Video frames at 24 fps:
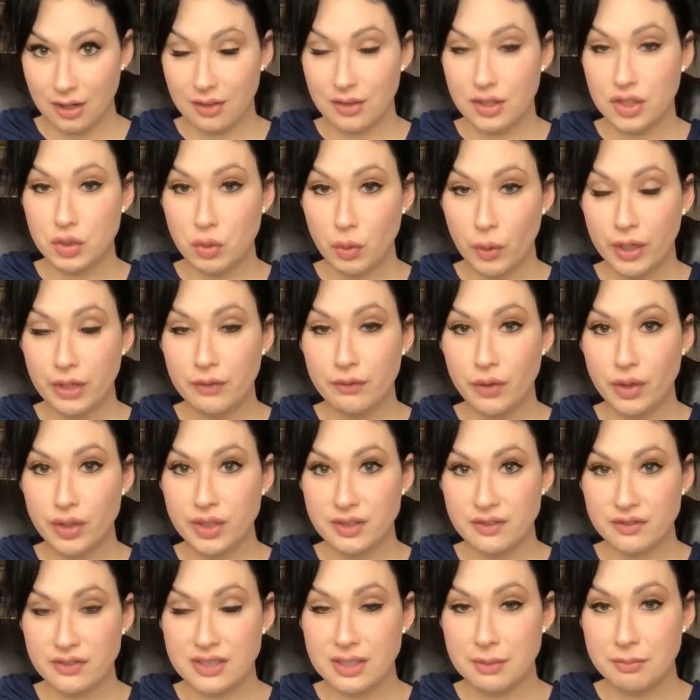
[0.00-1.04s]
the
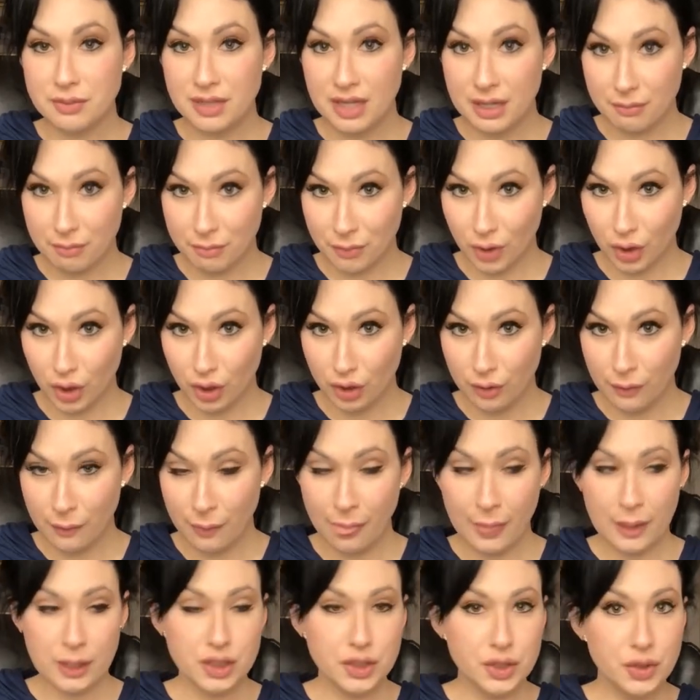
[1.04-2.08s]
21st of September,
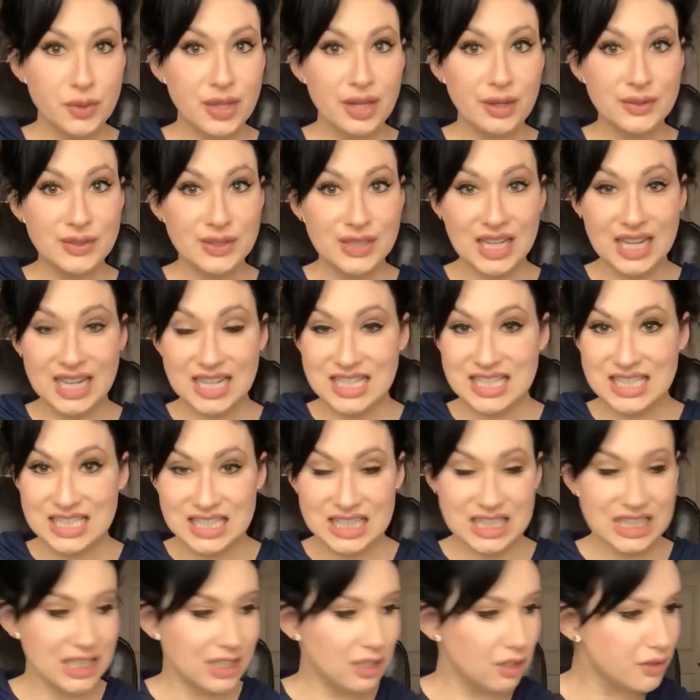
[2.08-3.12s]

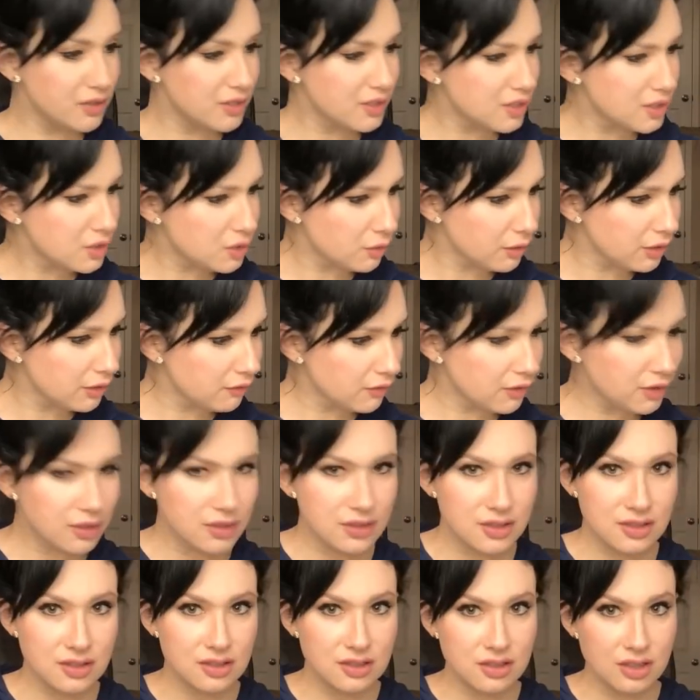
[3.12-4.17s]
2018, is it the
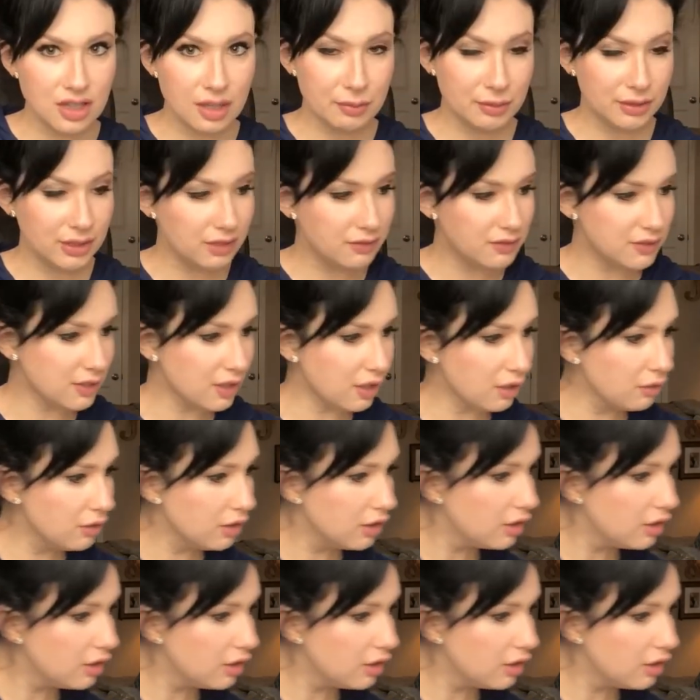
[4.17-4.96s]
21st? I believe so.